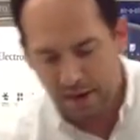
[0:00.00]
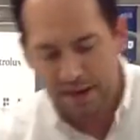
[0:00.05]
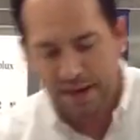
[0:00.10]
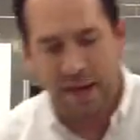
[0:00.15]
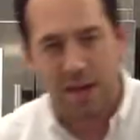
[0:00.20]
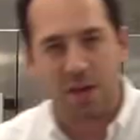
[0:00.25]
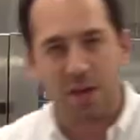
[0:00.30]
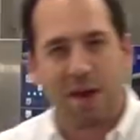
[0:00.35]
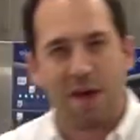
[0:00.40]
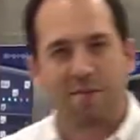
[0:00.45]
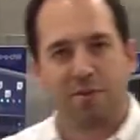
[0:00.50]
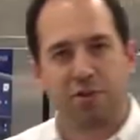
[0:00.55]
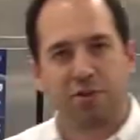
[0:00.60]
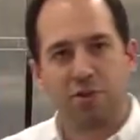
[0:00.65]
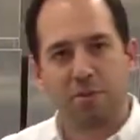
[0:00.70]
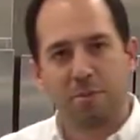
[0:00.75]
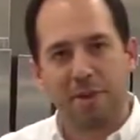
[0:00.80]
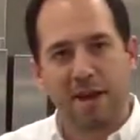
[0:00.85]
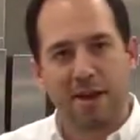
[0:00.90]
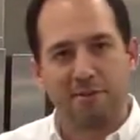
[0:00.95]
and now you have a
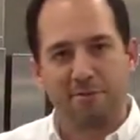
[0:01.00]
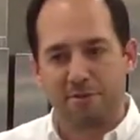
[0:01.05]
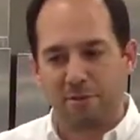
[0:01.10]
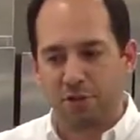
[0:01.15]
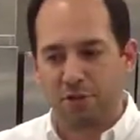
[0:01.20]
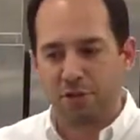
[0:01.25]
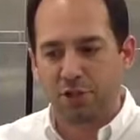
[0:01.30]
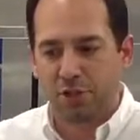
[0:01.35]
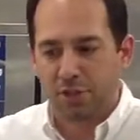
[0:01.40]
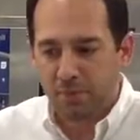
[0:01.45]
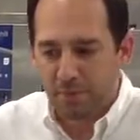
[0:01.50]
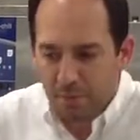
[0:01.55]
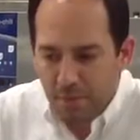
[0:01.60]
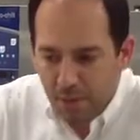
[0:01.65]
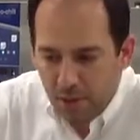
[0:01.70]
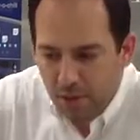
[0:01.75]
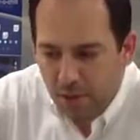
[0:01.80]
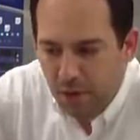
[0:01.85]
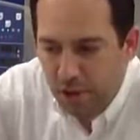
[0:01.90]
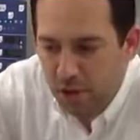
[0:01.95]
stripped down version.
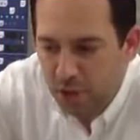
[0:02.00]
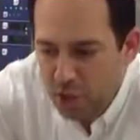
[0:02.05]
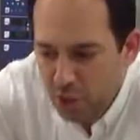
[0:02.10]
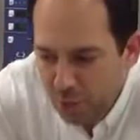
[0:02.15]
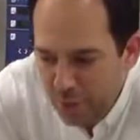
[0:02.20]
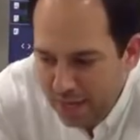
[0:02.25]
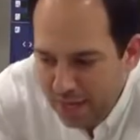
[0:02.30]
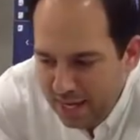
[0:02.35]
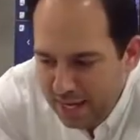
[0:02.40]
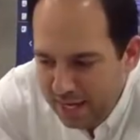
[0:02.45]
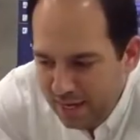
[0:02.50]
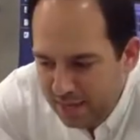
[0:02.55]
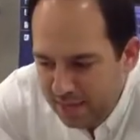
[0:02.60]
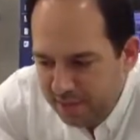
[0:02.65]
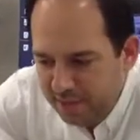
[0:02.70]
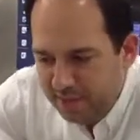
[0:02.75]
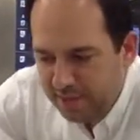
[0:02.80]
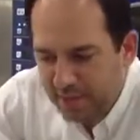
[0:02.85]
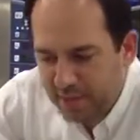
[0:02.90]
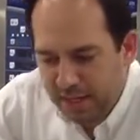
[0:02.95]
You
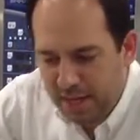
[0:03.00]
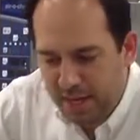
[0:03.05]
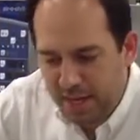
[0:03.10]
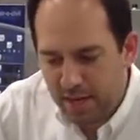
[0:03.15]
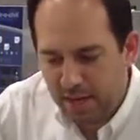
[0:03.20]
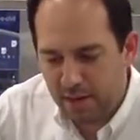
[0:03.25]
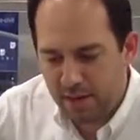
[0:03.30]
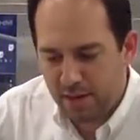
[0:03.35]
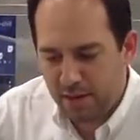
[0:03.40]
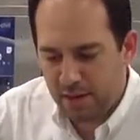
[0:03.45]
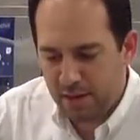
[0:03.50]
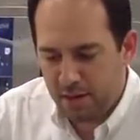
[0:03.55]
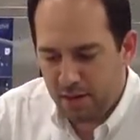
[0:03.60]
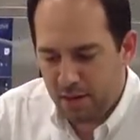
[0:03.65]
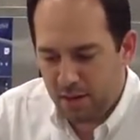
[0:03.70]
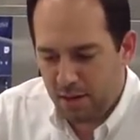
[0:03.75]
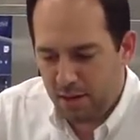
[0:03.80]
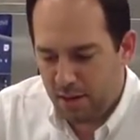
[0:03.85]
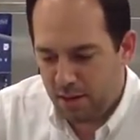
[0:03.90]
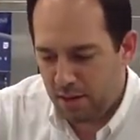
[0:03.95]
easily
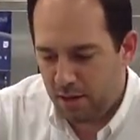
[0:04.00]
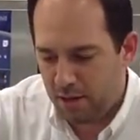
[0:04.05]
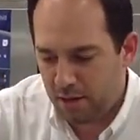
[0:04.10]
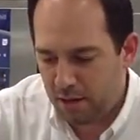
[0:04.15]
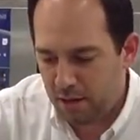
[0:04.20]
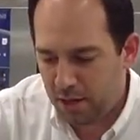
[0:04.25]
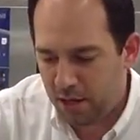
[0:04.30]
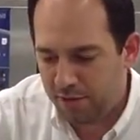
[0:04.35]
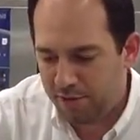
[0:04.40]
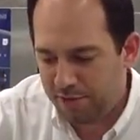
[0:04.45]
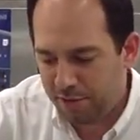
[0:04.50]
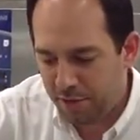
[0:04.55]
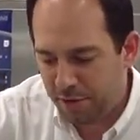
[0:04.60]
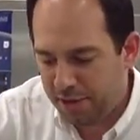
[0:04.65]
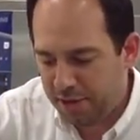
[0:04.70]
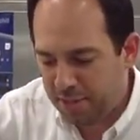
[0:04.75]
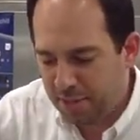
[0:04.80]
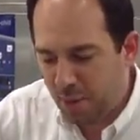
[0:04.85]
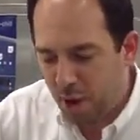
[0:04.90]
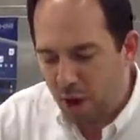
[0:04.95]

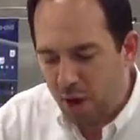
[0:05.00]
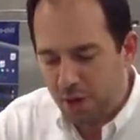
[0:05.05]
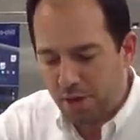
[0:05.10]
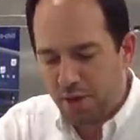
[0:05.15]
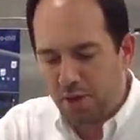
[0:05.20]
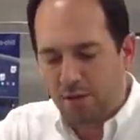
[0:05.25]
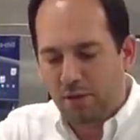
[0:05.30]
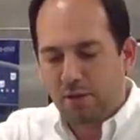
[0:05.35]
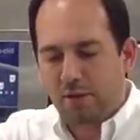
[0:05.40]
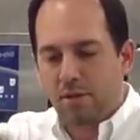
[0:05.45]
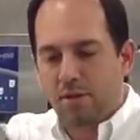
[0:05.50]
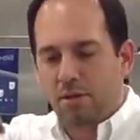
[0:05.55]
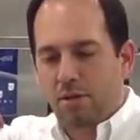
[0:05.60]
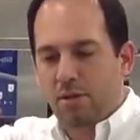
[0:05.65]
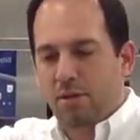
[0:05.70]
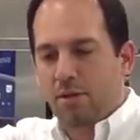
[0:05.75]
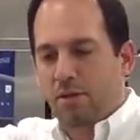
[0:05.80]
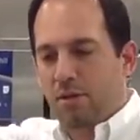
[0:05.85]
convert the model.